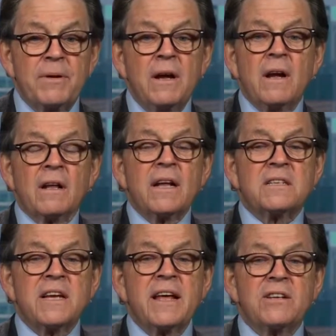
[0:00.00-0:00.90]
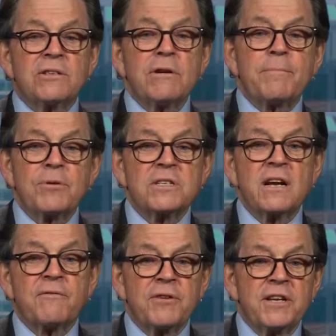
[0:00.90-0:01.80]
But let's say it's 3%
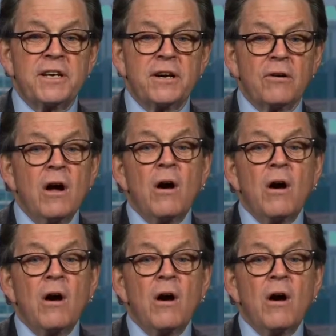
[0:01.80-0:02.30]
percent for the year.